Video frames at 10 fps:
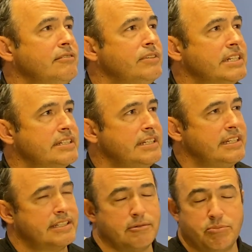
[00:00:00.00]
We see
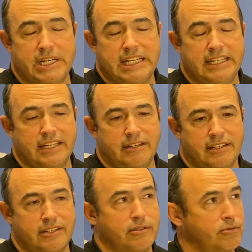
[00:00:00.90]
somebody get
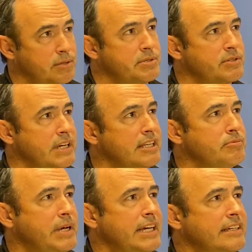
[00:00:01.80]
their grip strength
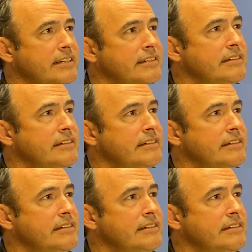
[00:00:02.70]
back.